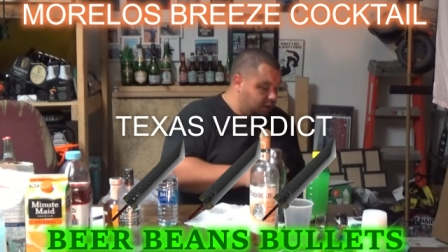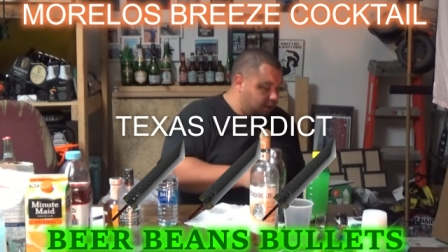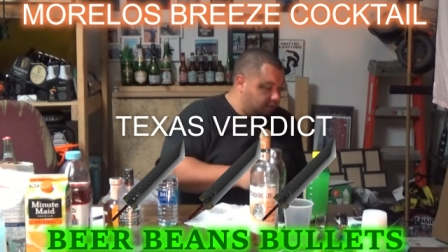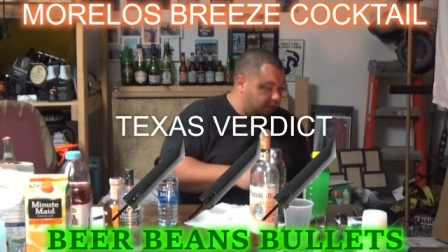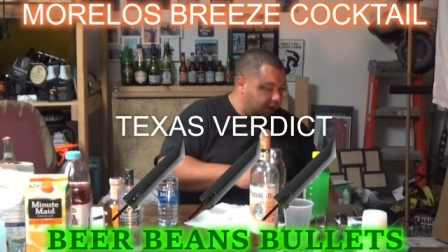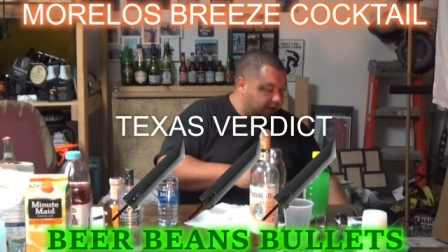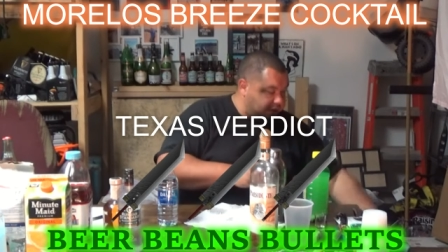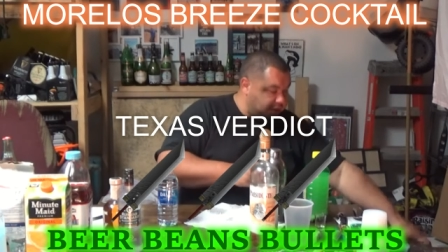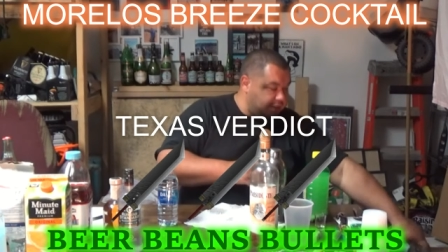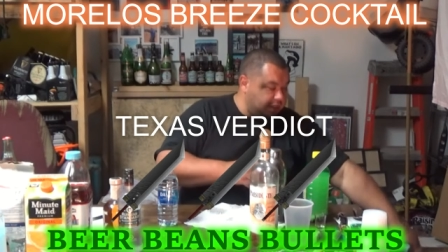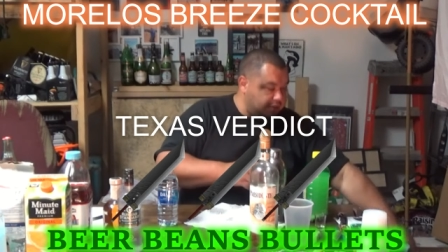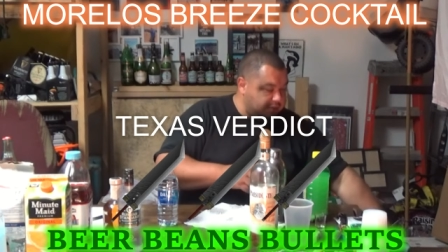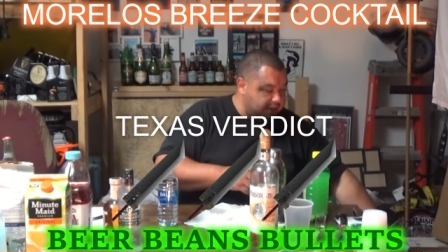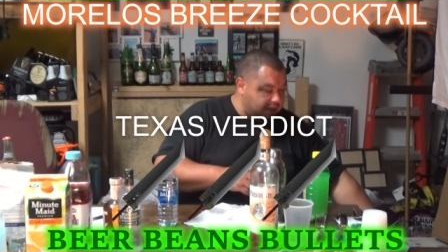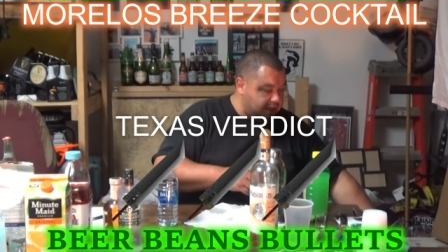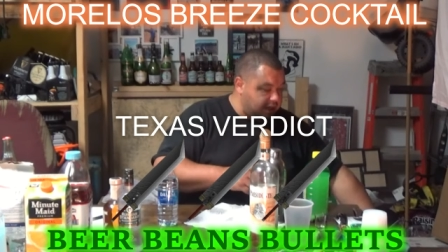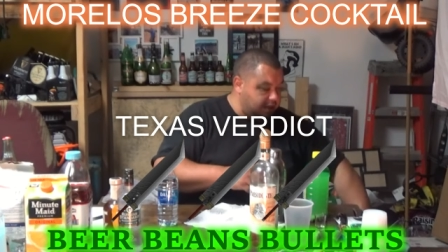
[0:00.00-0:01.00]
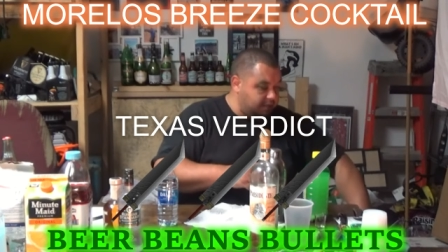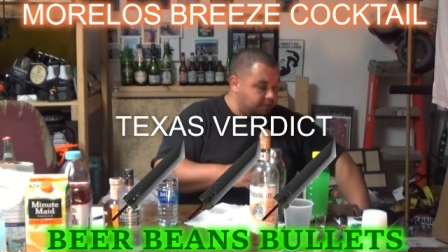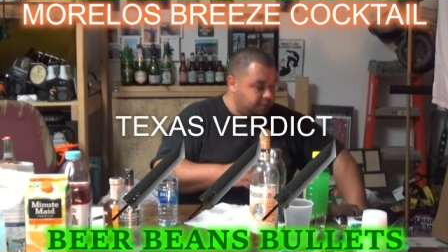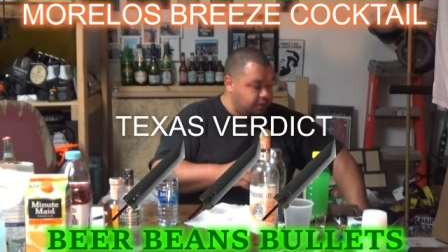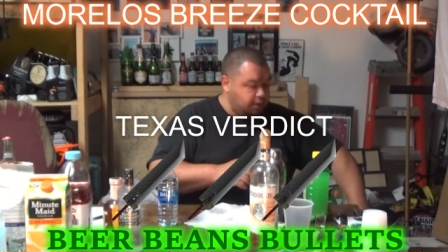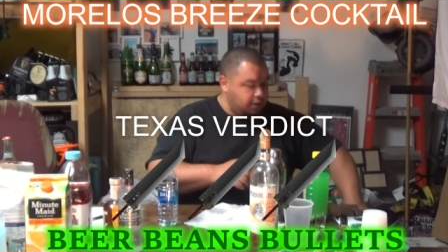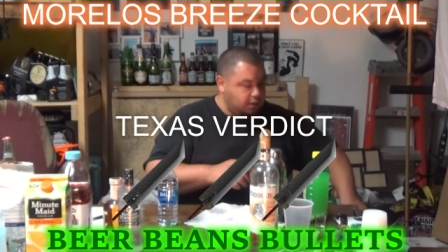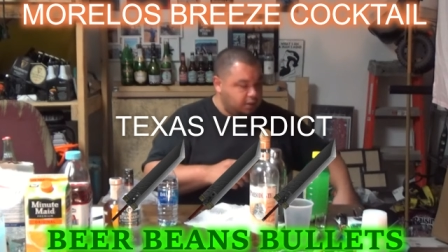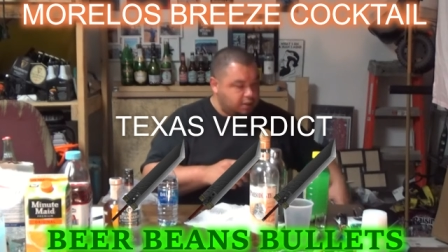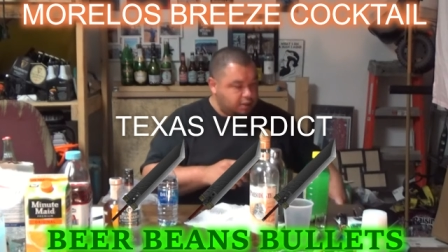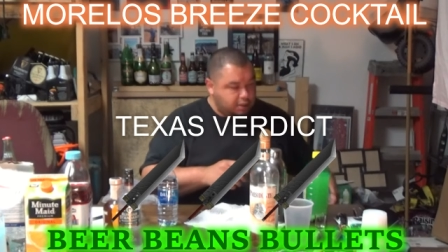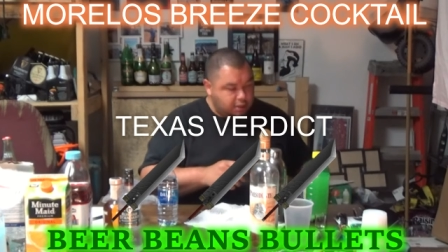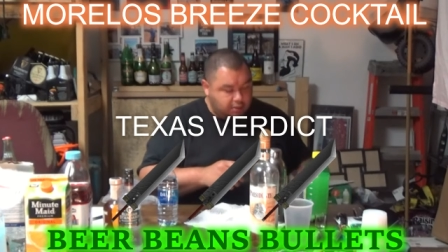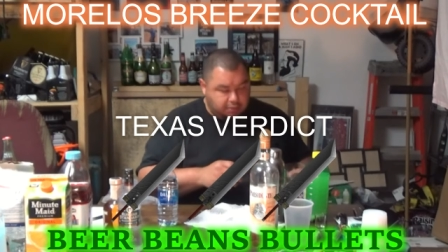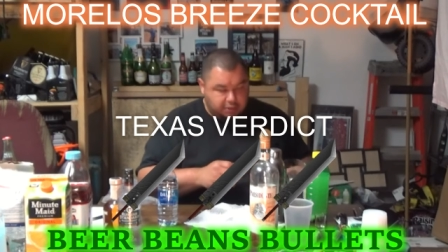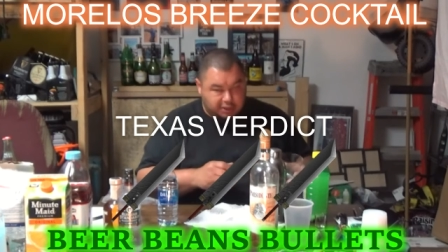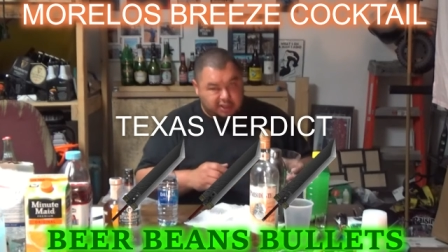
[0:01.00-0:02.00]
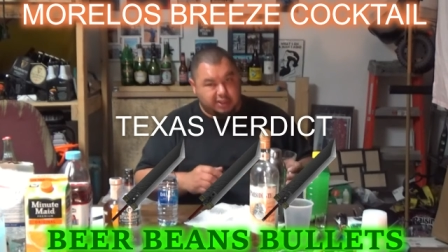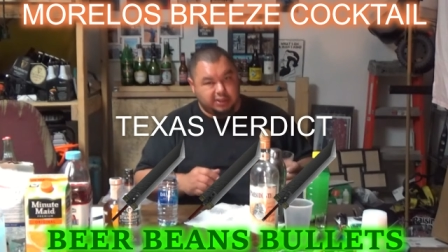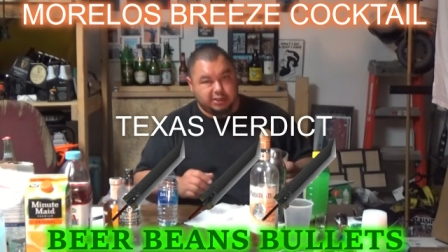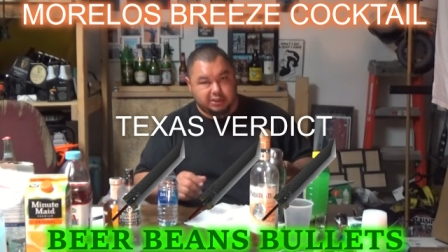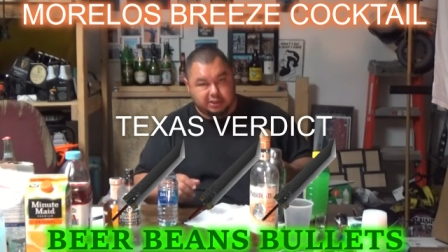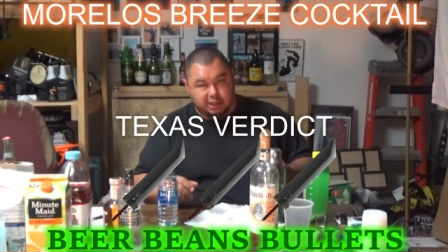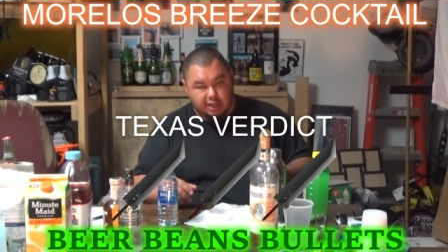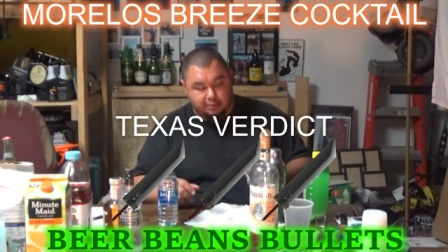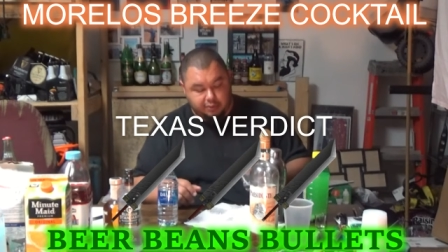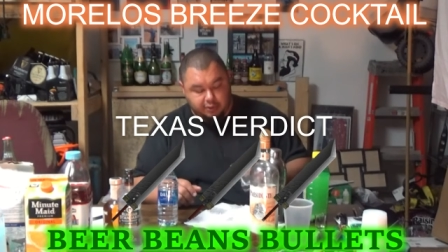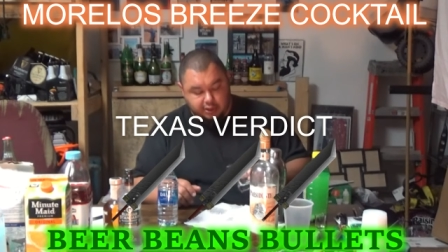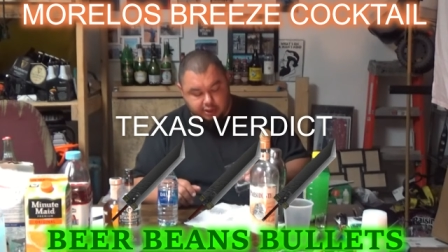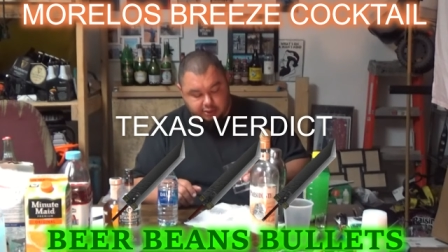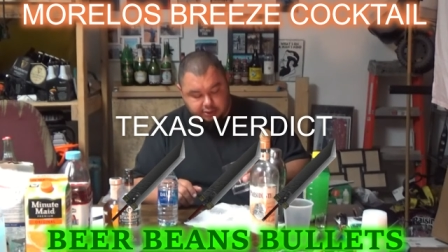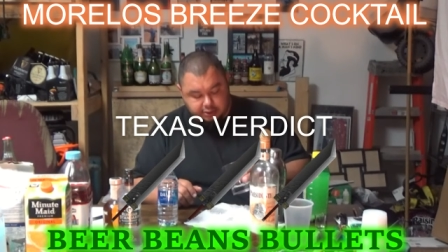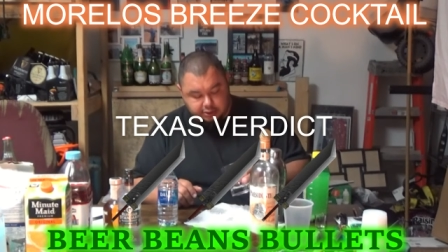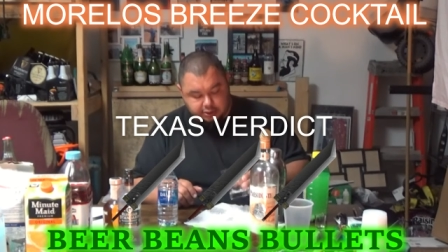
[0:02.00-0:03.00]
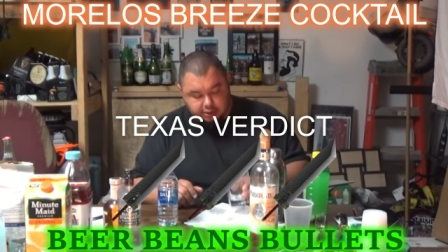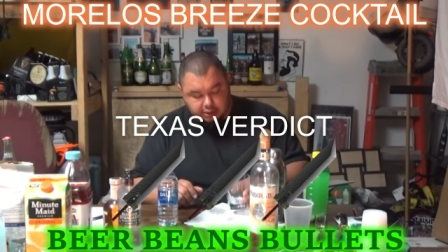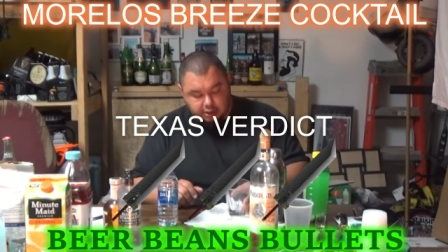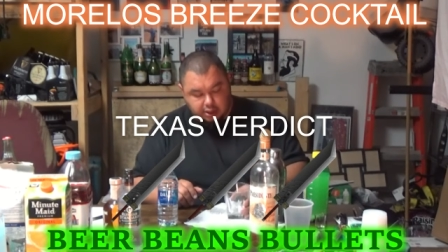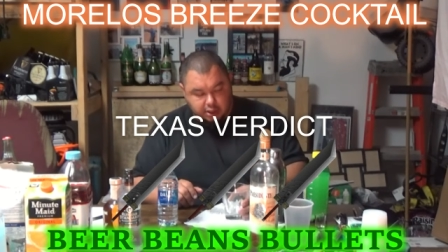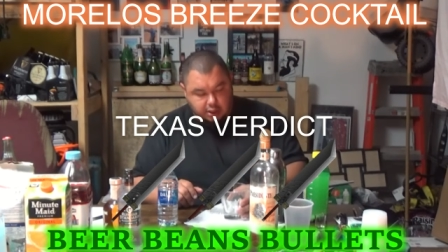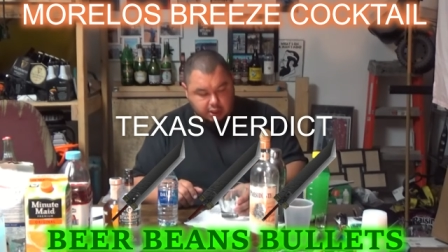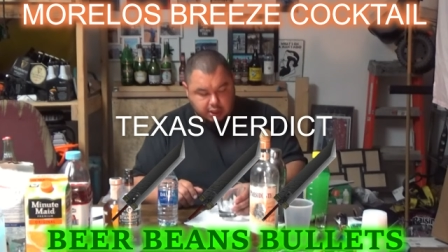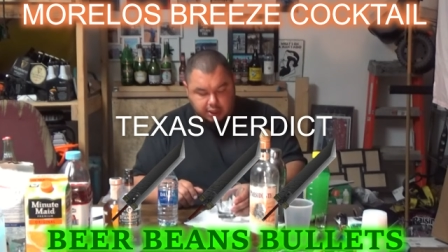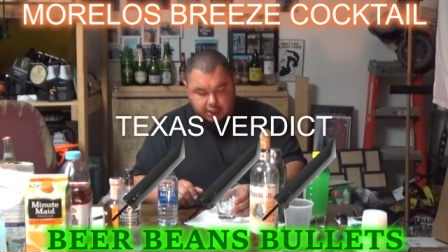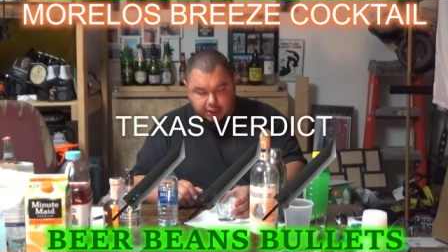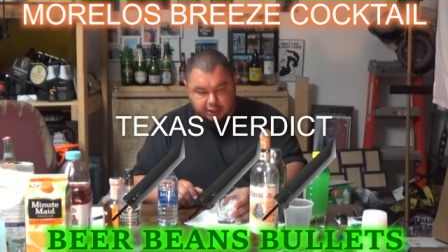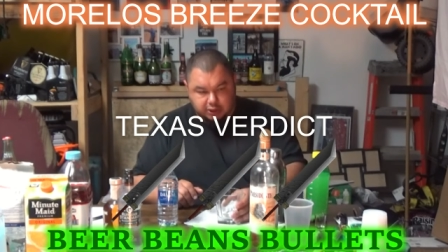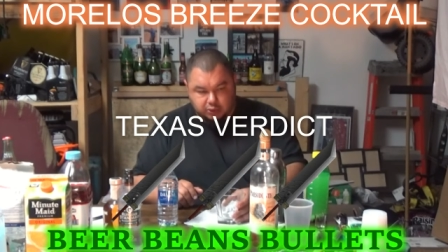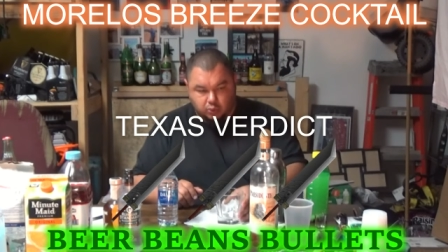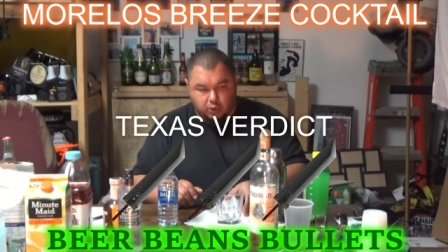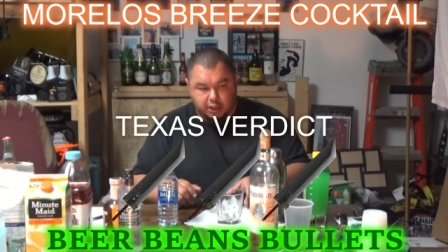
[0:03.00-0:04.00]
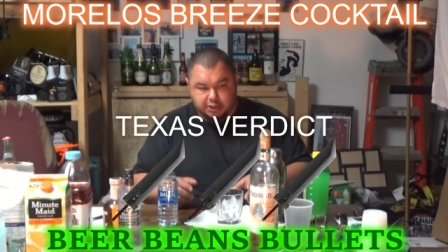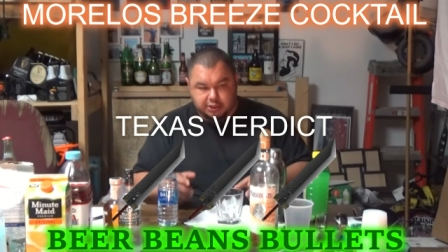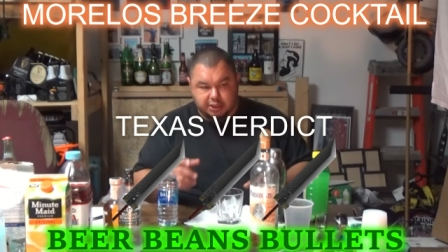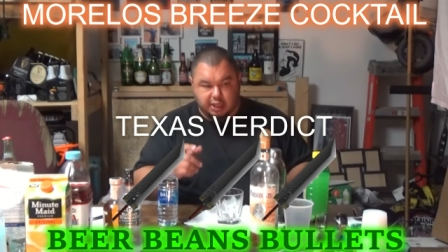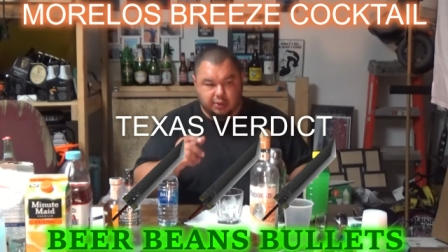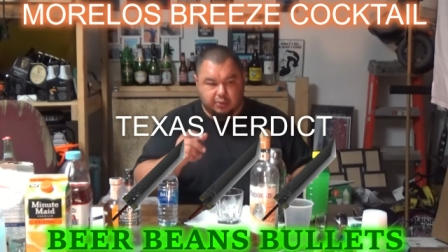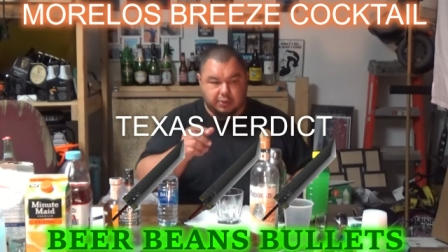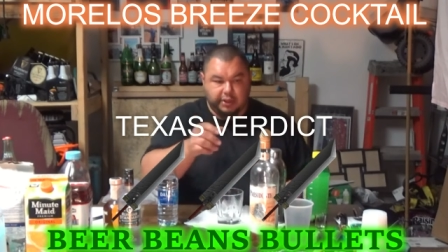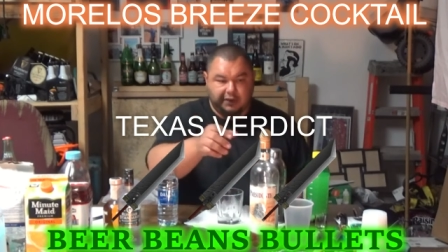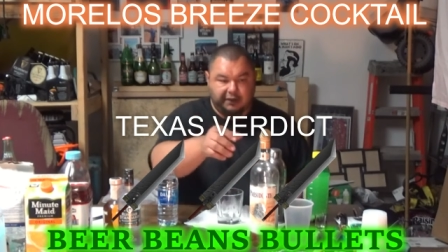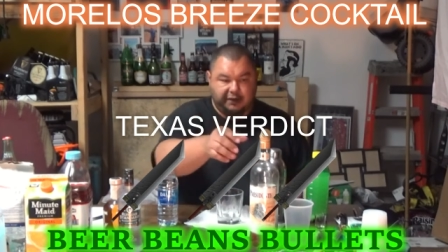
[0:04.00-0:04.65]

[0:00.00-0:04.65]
But at the same time, because it's not pronounced, it gets washed out really